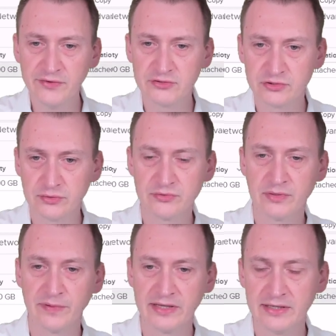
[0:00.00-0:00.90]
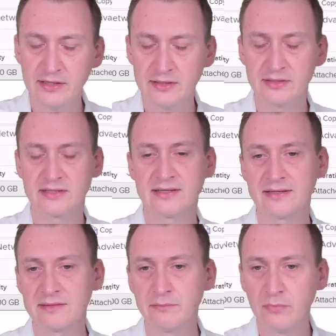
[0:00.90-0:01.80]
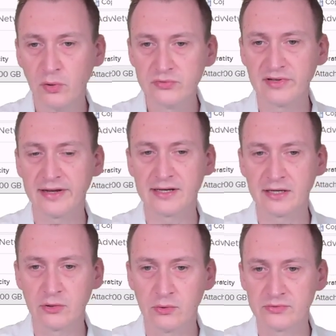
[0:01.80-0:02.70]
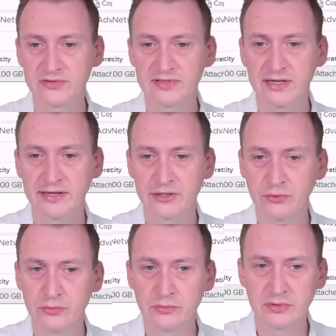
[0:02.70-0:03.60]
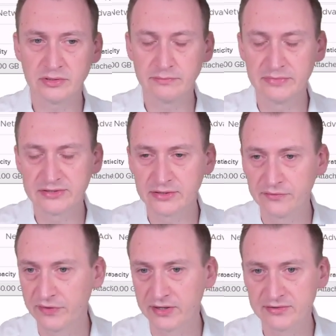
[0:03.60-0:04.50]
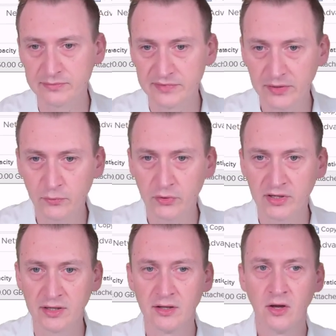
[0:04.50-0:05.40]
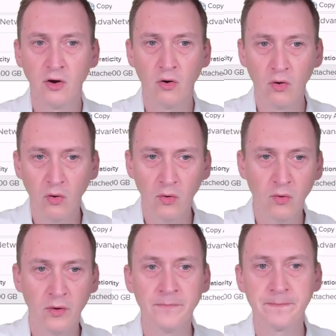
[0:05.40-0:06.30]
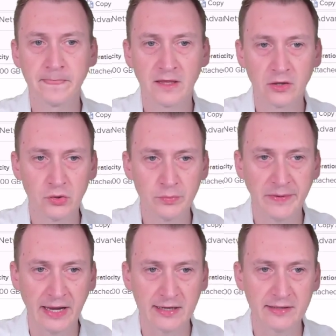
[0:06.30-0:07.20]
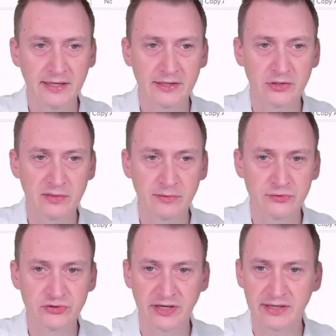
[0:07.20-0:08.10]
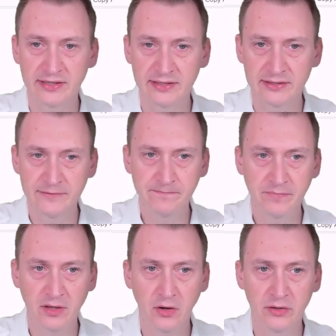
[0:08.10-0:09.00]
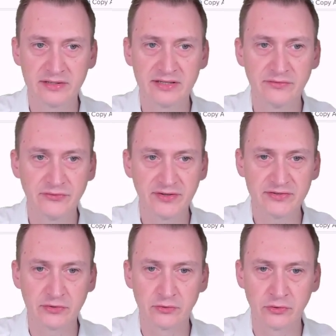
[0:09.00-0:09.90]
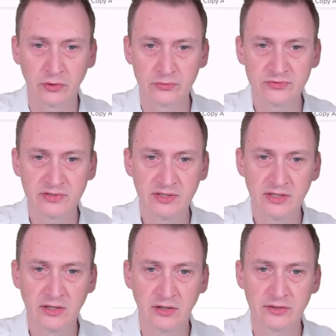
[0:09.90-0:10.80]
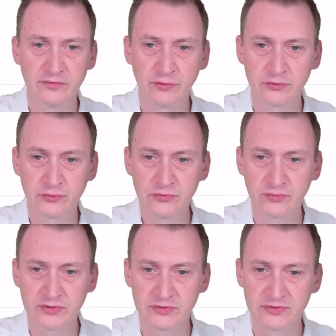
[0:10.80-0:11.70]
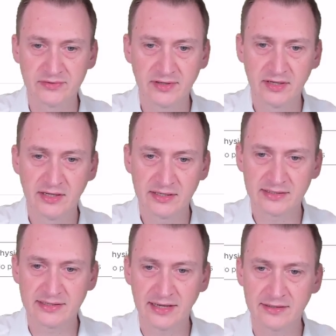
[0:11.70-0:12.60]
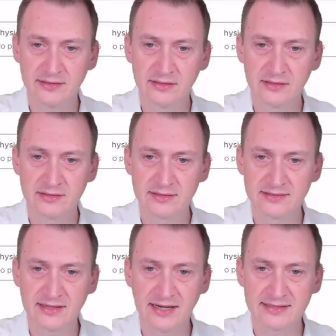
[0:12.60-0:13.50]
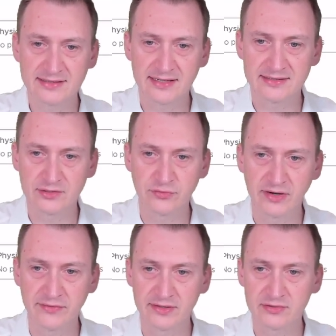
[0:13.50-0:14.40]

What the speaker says: shows up here, the most likely causes are that you misconfigured some networking, or go back and double check here on the physical host, on the virtual switches, that this iSCSI traffic